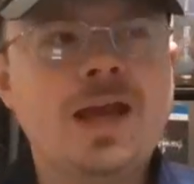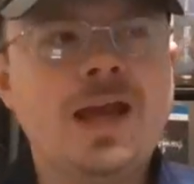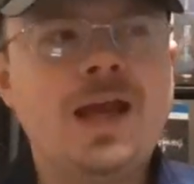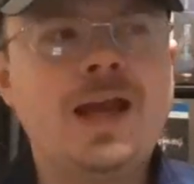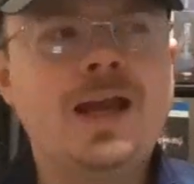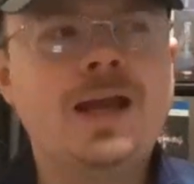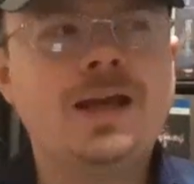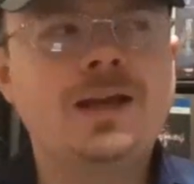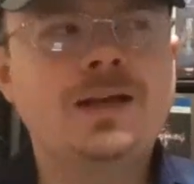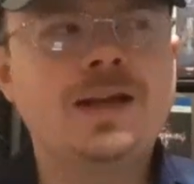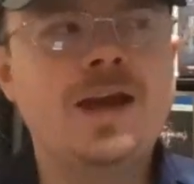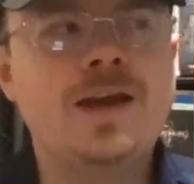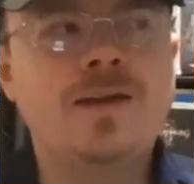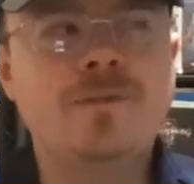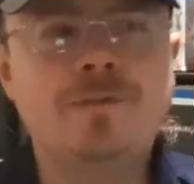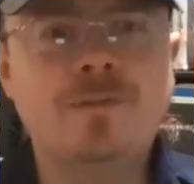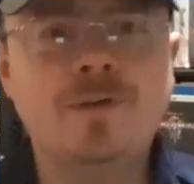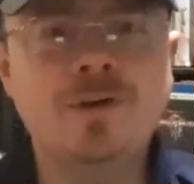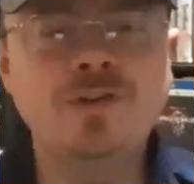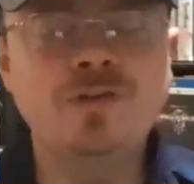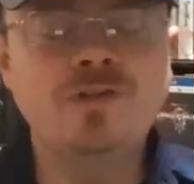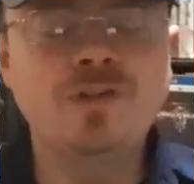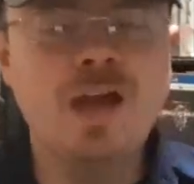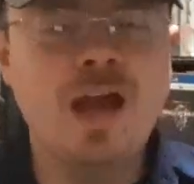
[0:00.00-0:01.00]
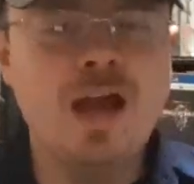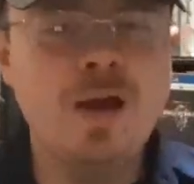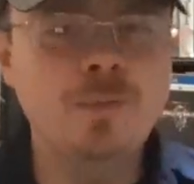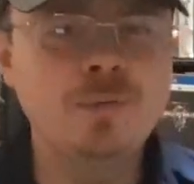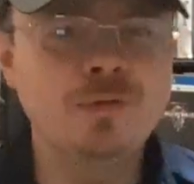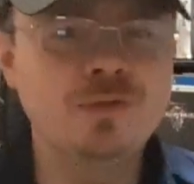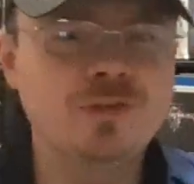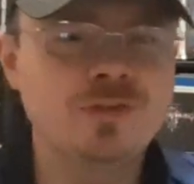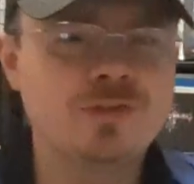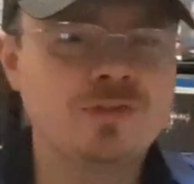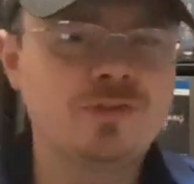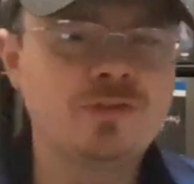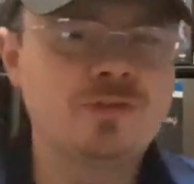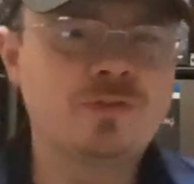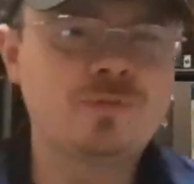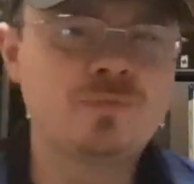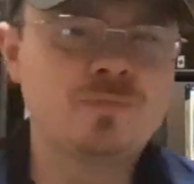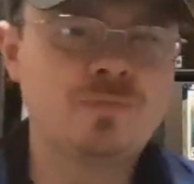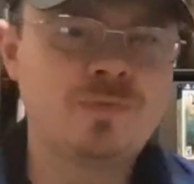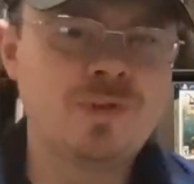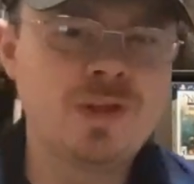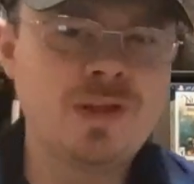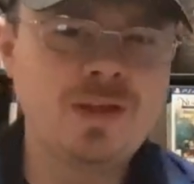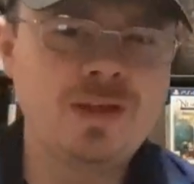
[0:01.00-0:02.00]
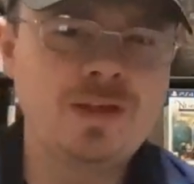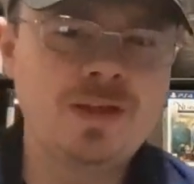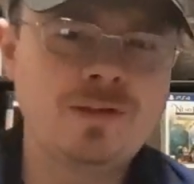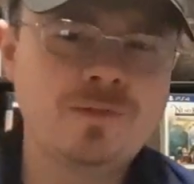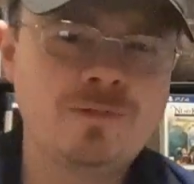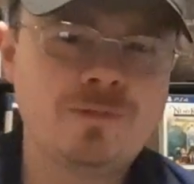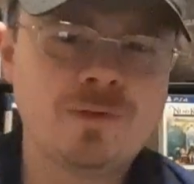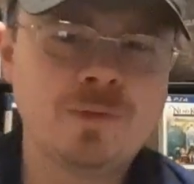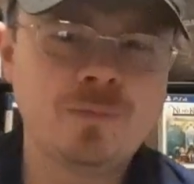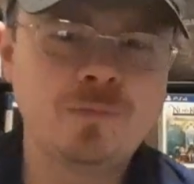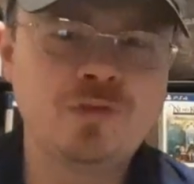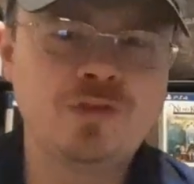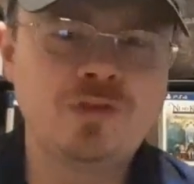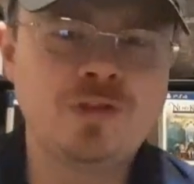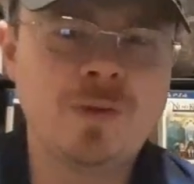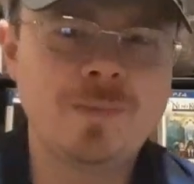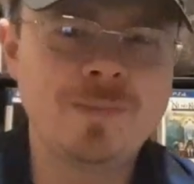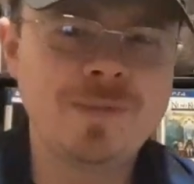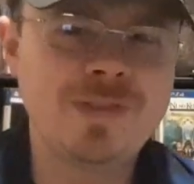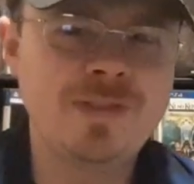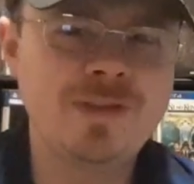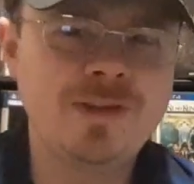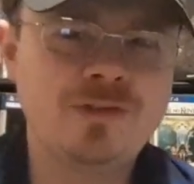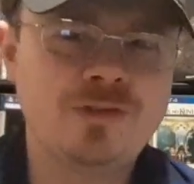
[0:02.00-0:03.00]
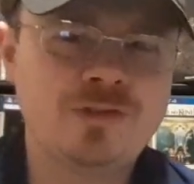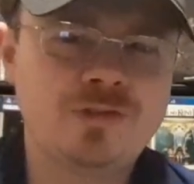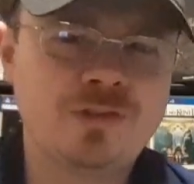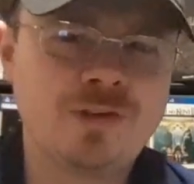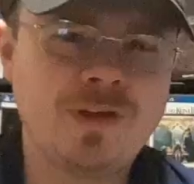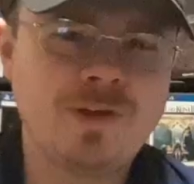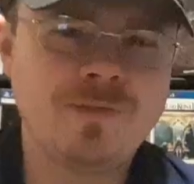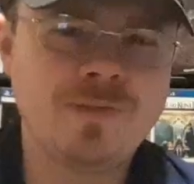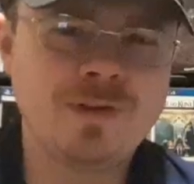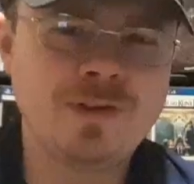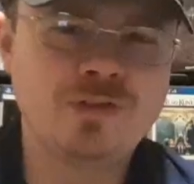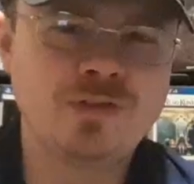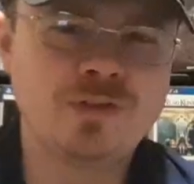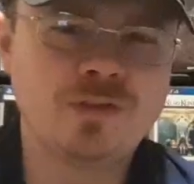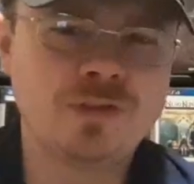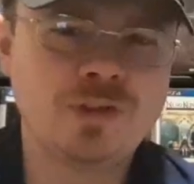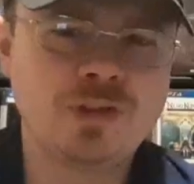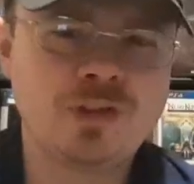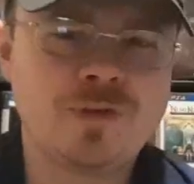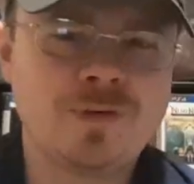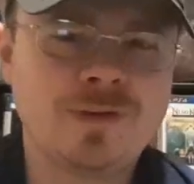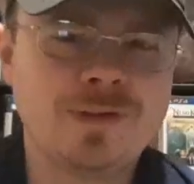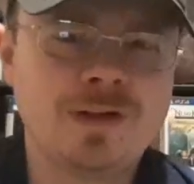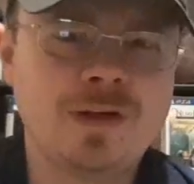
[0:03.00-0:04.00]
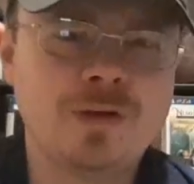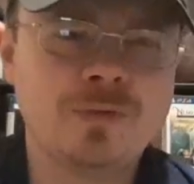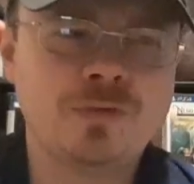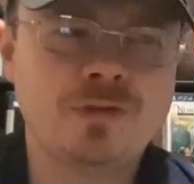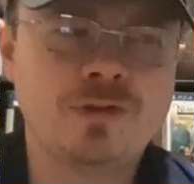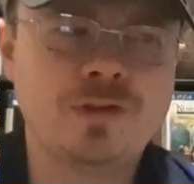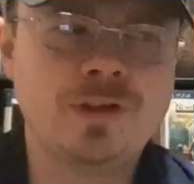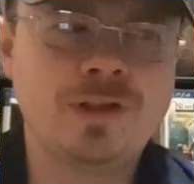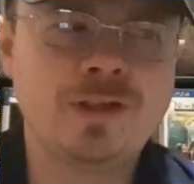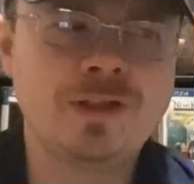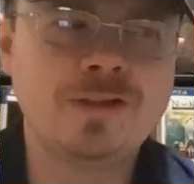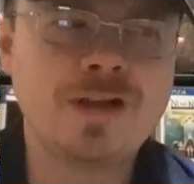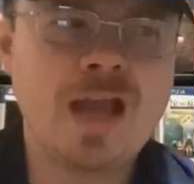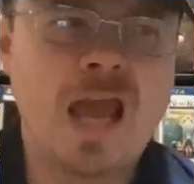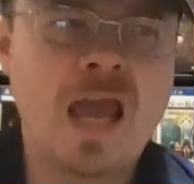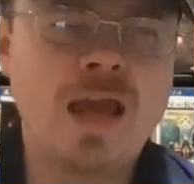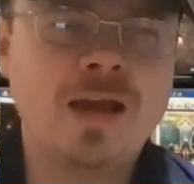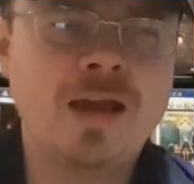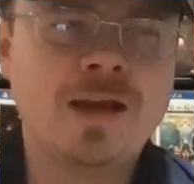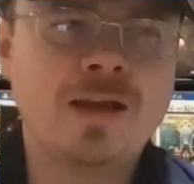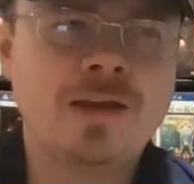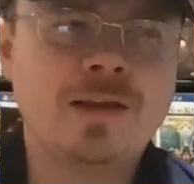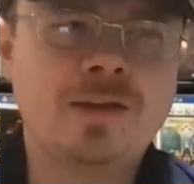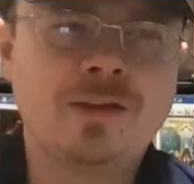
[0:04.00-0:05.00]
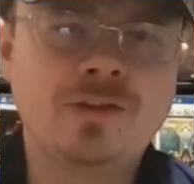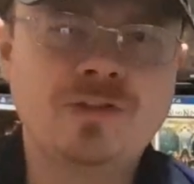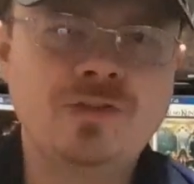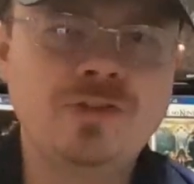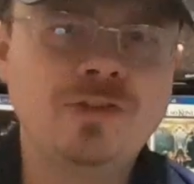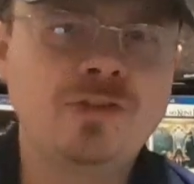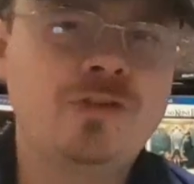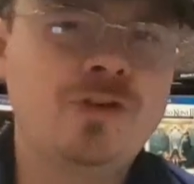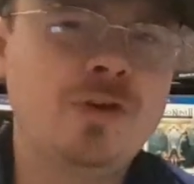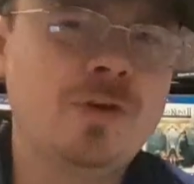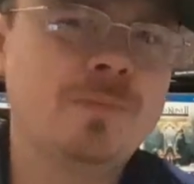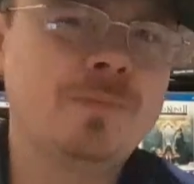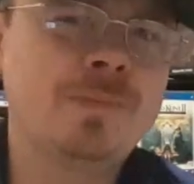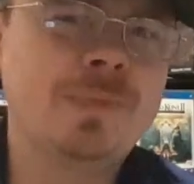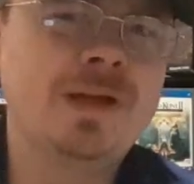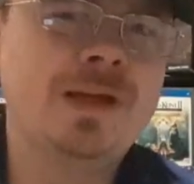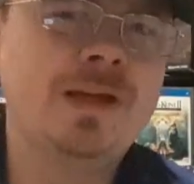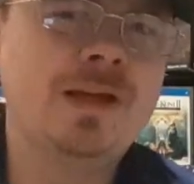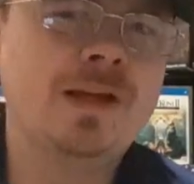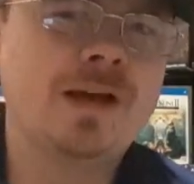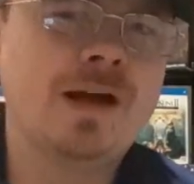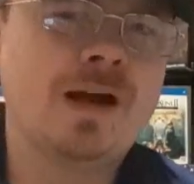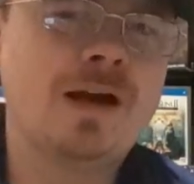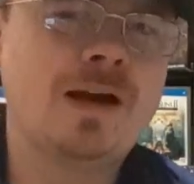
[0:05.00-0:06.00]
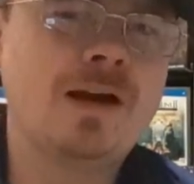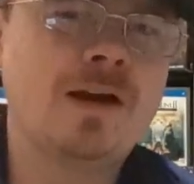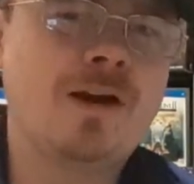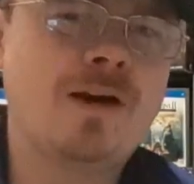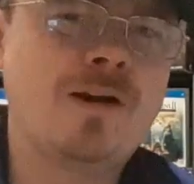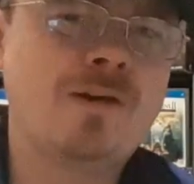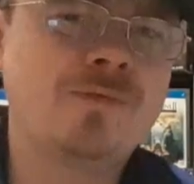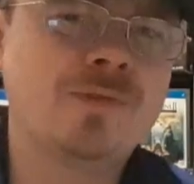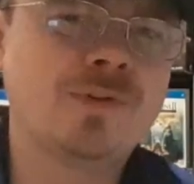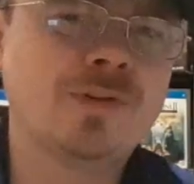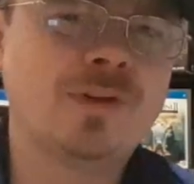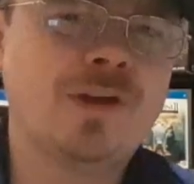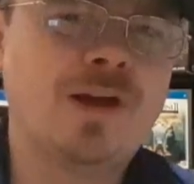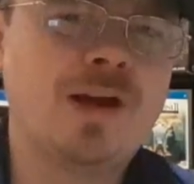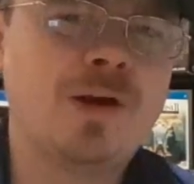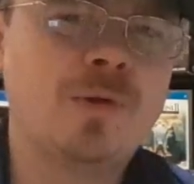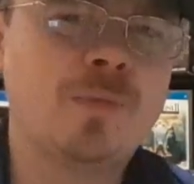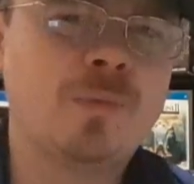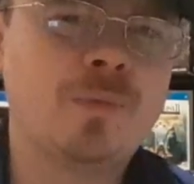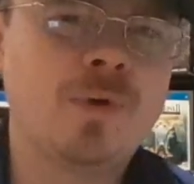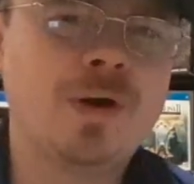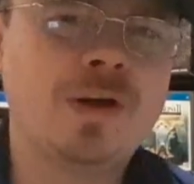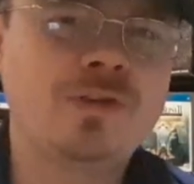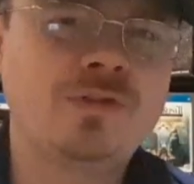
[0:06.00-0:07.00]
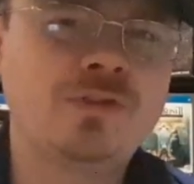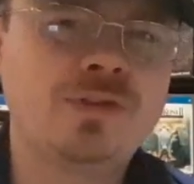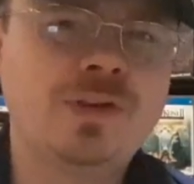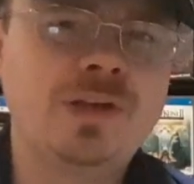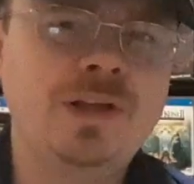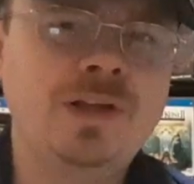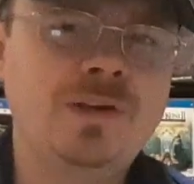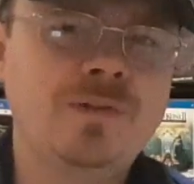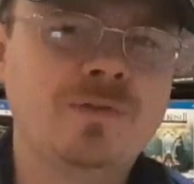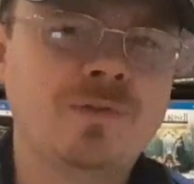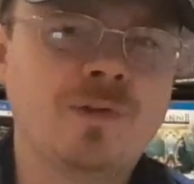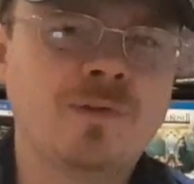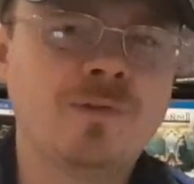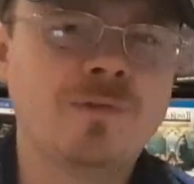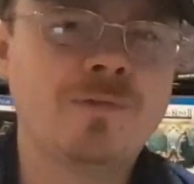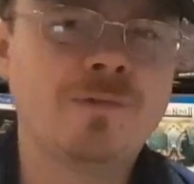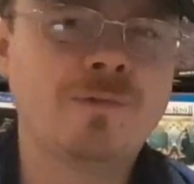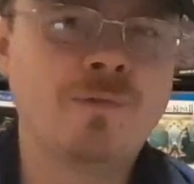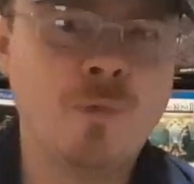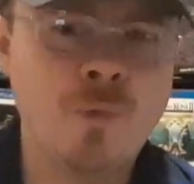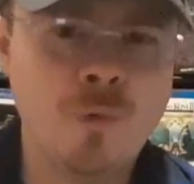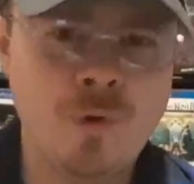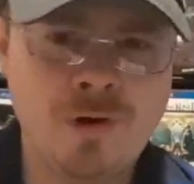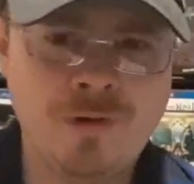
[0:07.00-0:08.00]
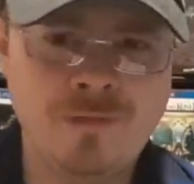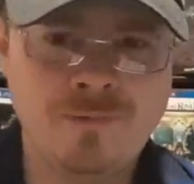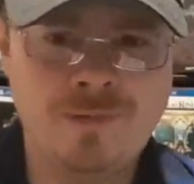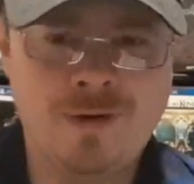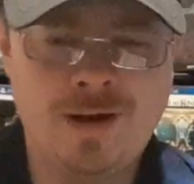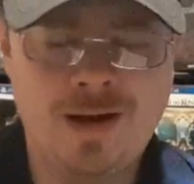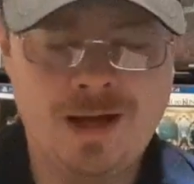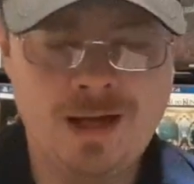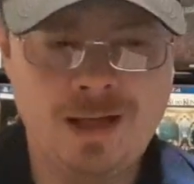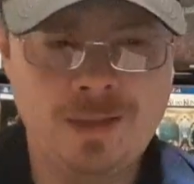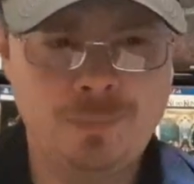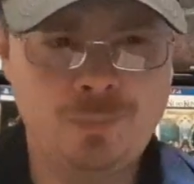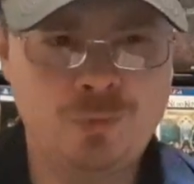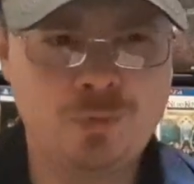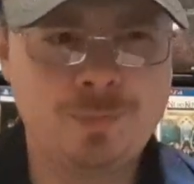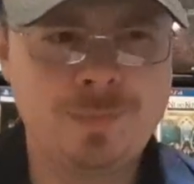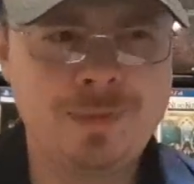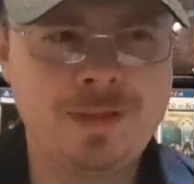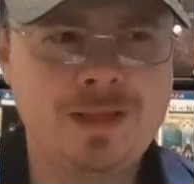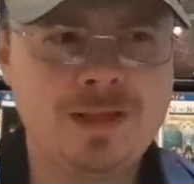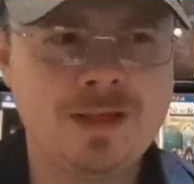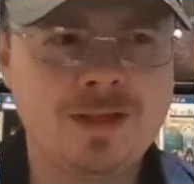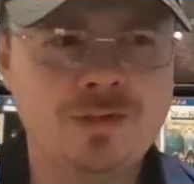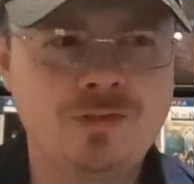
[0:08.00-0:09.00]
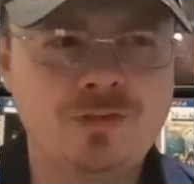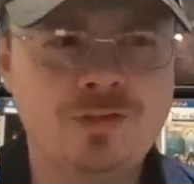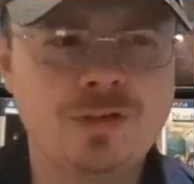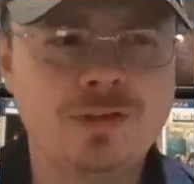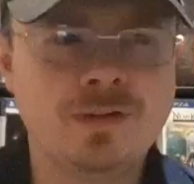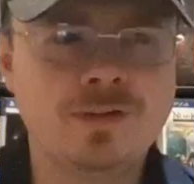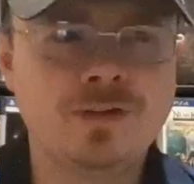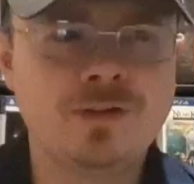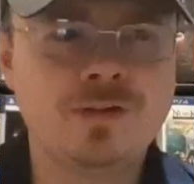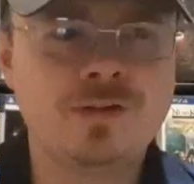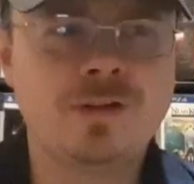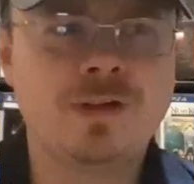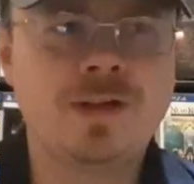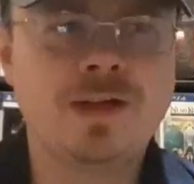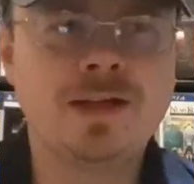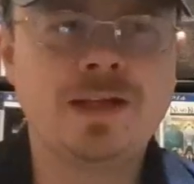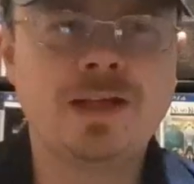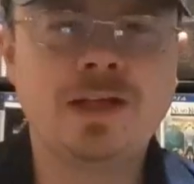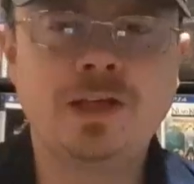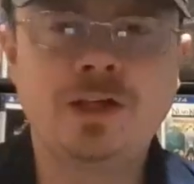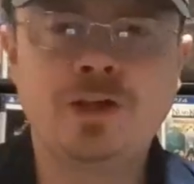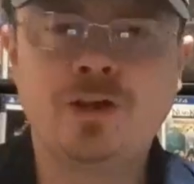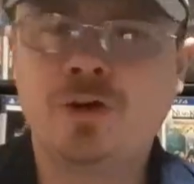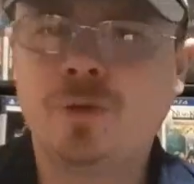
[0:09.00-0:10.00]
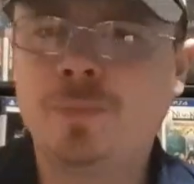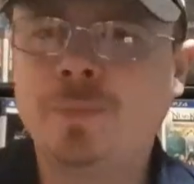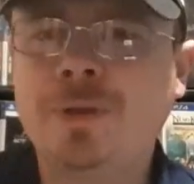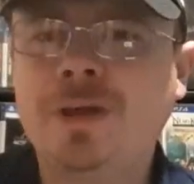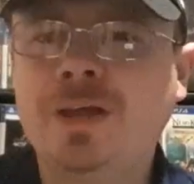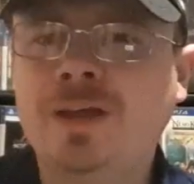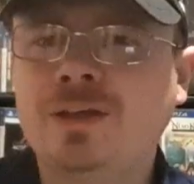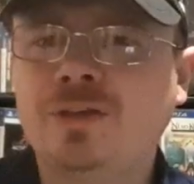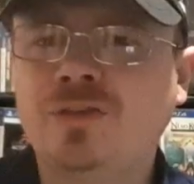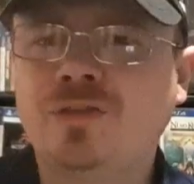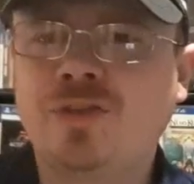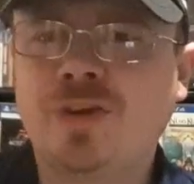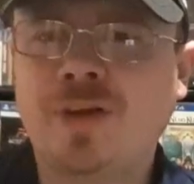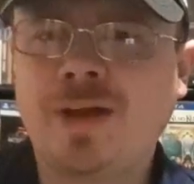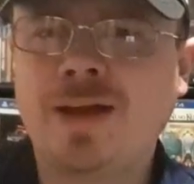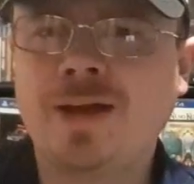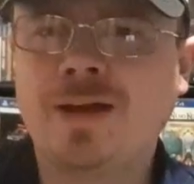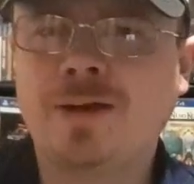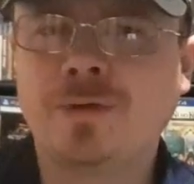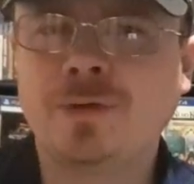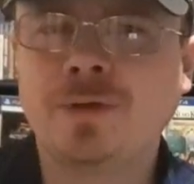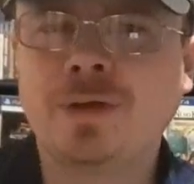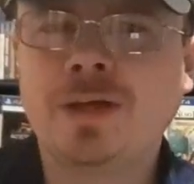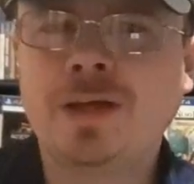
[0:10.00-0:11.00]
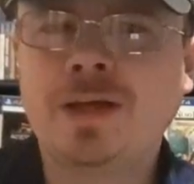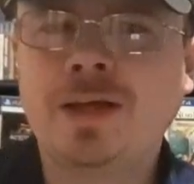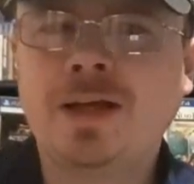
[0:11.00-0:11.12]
And at first, I was thinking, from some of the stuff I saw in the trailer, I was thinking, this is giving me an awful lot Resident Evil 4 vibes, because it looked like a European town.